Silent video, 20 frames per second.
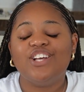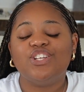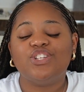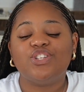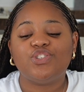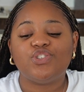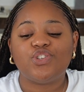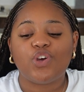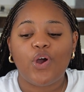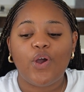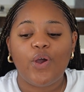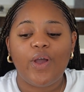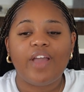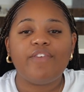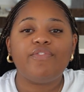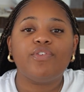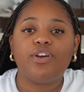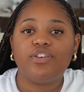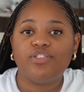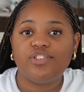So
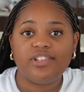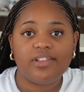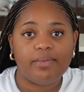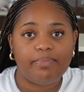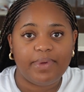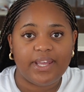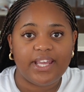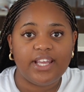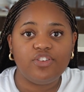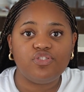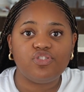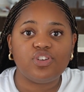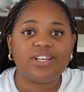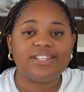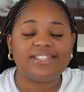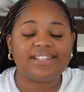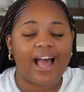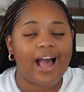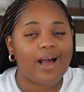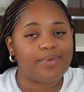if you're going to the beach,
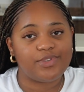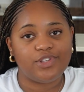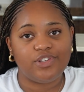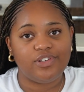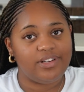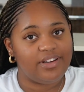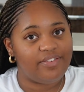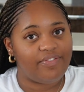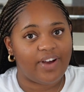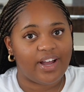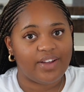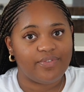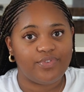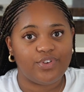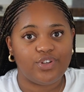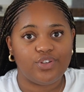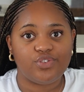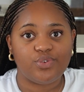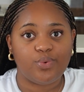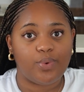it's absolutely fine for
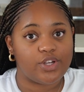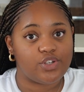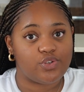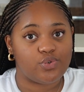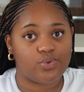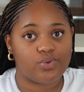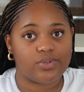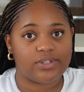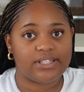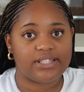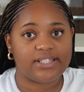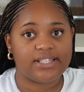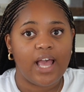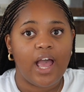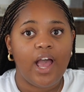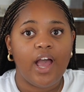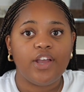you to wear shorts,